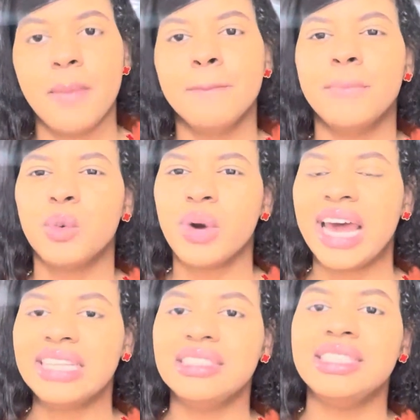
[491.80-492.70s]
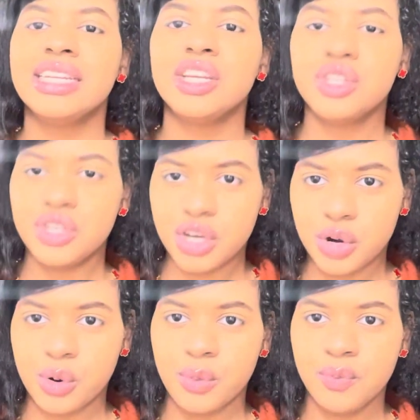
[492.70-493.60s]
But what I didn't
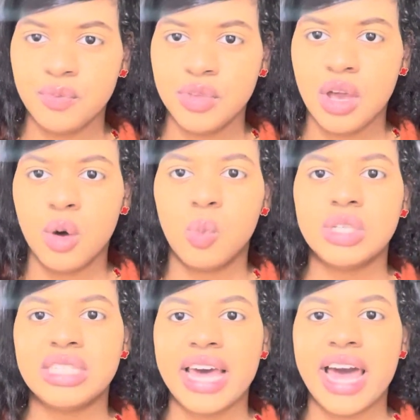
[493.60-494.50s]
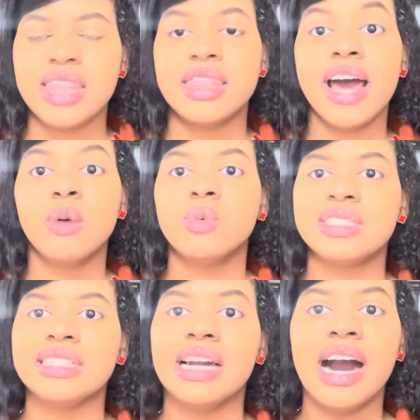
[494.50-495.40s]
know was that that
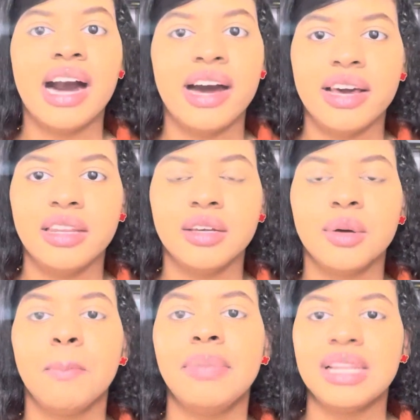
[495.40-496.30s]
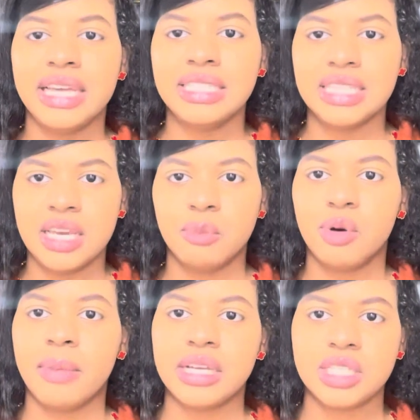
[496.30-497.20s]
was God placing him
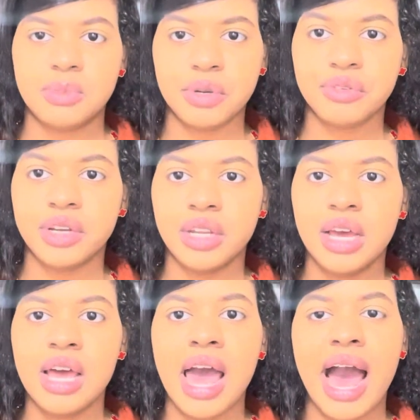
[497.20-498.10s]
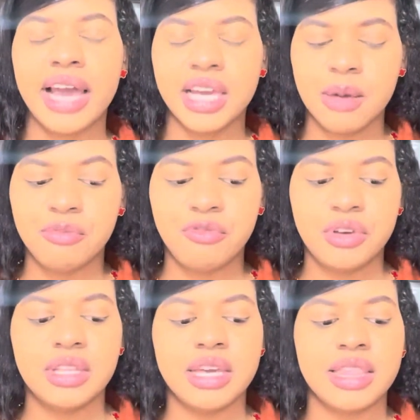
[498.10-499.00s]
on my spirit. I kept
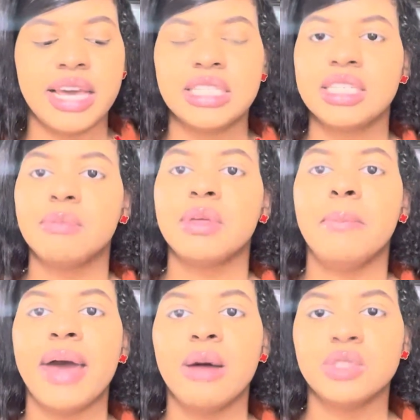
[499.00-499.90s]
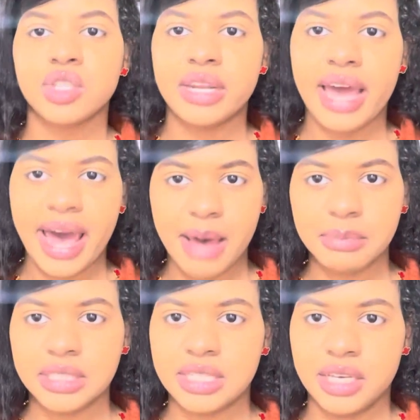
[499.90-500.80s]
feeling that something bad was going to
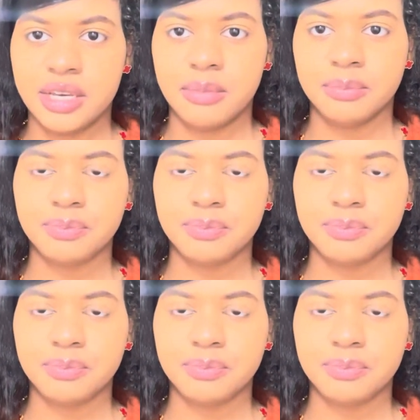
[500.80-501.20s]
happen to him.